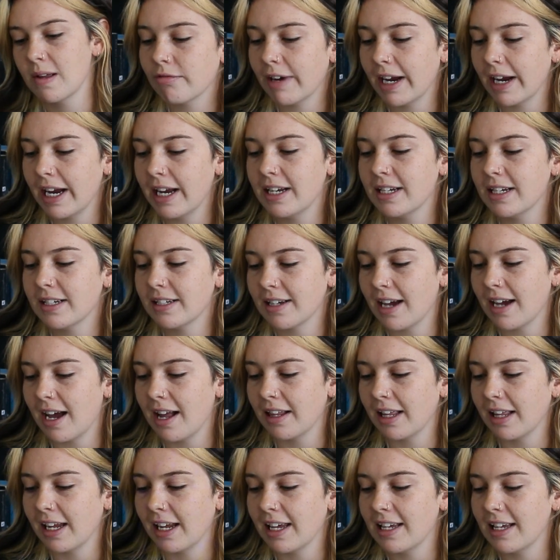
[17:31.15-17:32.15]
Reed
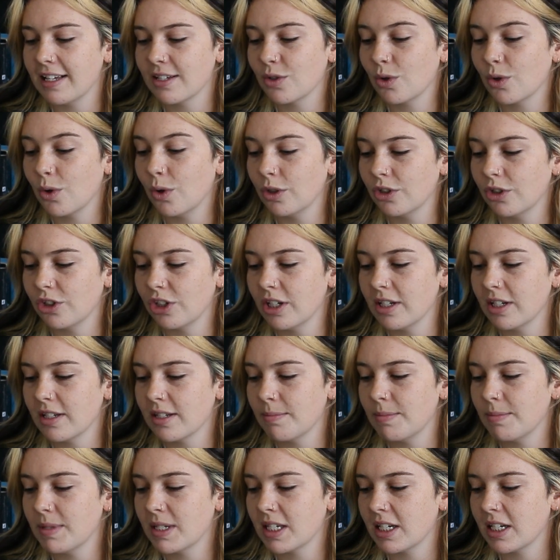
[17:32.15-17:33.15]
Darling is
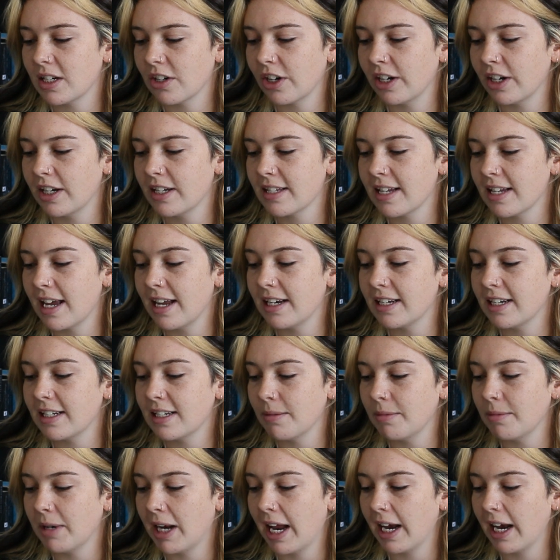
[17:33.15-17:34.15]
gorgeous, mysterious, and
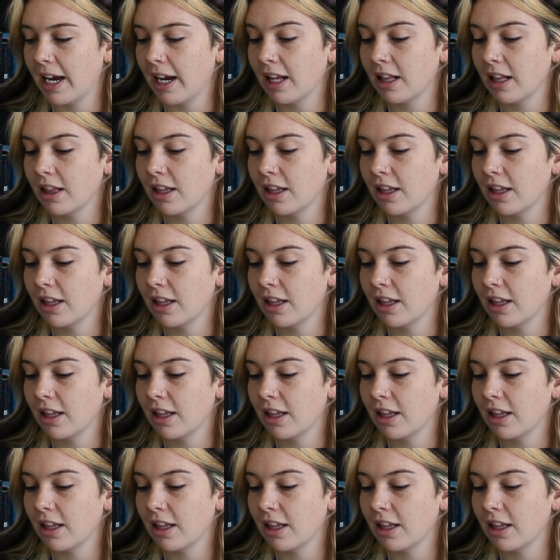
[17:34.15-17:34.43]
intimidating.